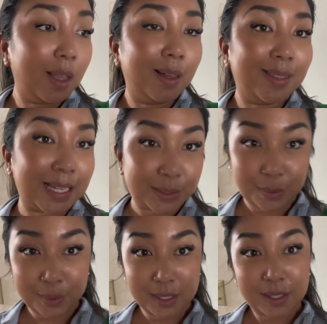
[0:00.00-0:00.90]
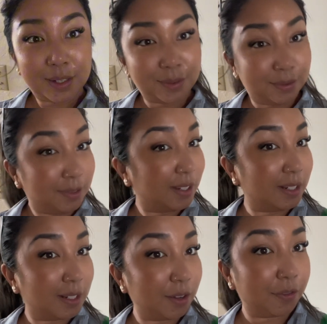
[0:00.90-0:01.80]
that's what we're gonna do. I'm
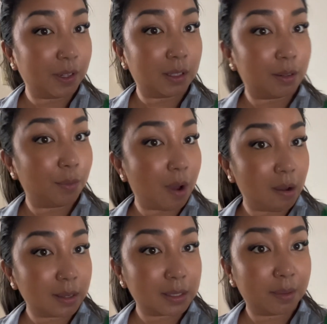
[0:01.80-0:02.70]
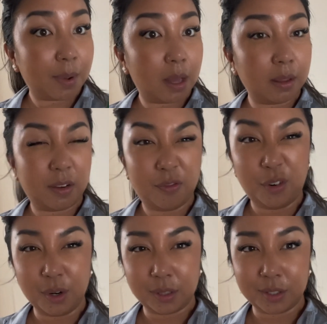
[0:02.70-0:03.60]
gonna go for a little walk. It's about like
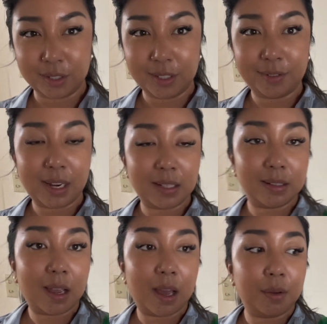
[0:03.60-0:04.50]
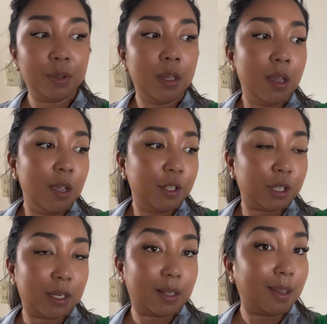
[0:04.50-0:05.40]
4:30 right now. I'm
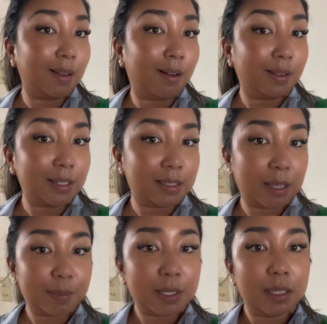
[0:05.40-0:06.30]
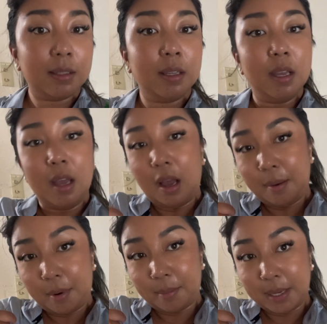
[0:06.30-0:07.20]
trying to get all these steps in. I'm
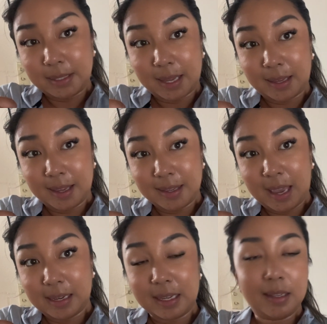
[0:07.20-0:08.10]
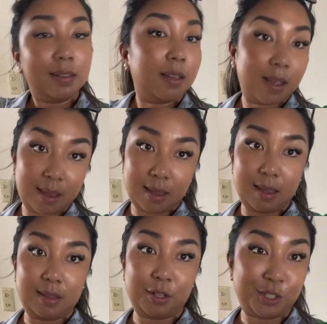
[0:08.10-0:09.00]
on my second Yeti,
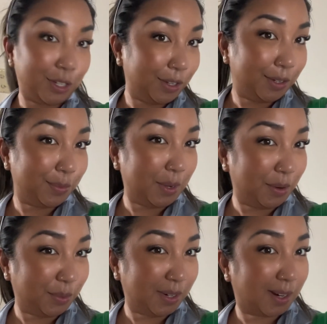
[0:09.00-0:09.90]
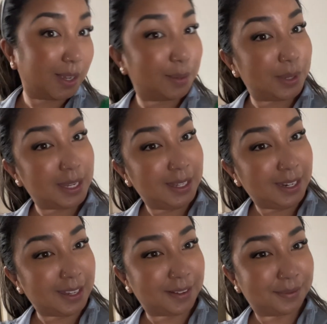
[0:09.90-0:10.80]
and I'll show you what we're gonna be
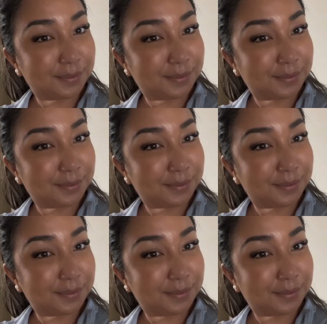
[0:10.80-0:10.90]
eating.